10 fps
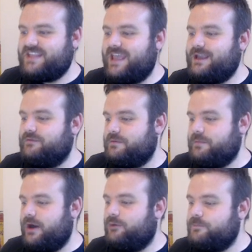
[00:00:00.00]
sake of the
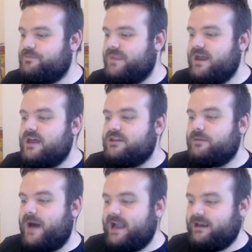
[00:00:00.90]
poll. The
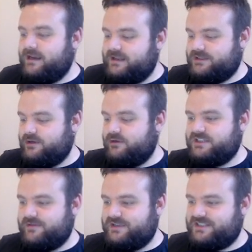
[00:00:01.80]
pilot,
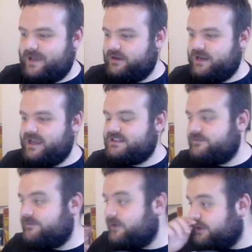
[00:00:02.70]
also a seven. It's
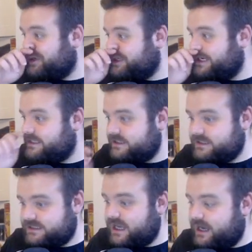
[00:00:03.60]
fun,
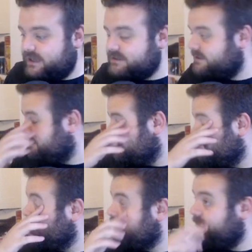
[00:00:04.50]
decent start,
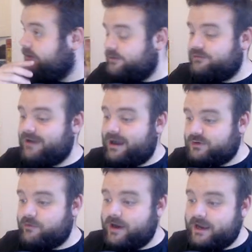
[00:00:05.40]
nothing
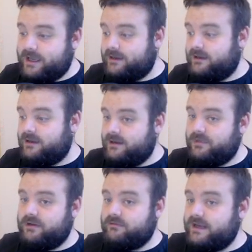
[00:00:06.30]
groundbreaking,
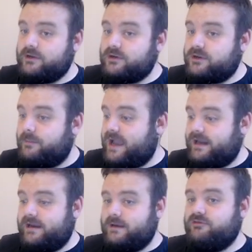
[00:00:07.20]
but a really good
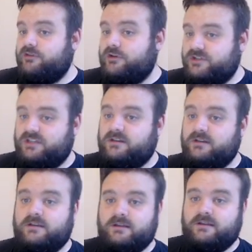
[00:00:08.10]
companion introduction.
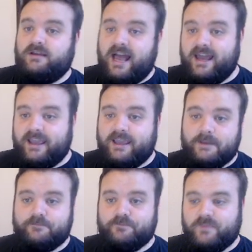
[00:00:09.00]
I like it.